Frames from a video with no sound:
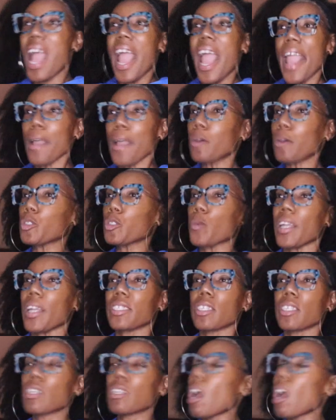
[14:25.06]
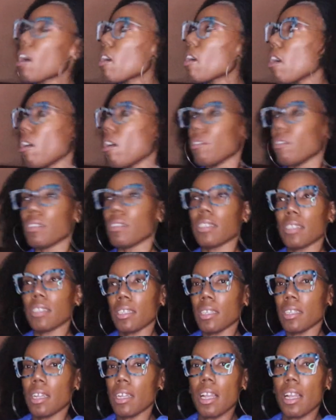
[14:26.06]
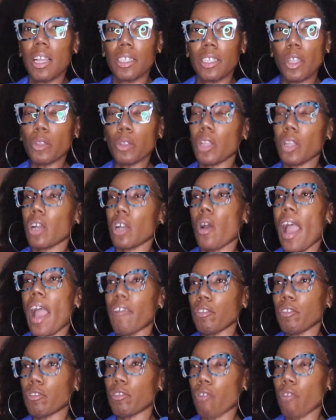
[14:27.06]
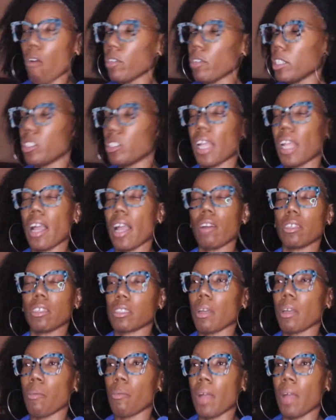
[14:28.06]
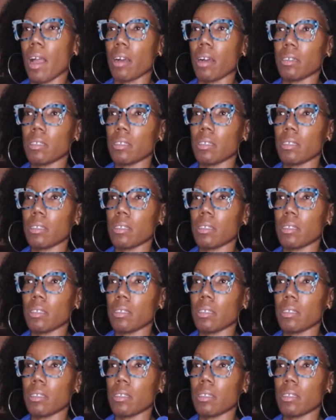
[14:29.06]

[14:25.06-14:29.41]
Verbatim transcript: Elswitch, girl. Your son gonna have you thrown in jail or somewhere.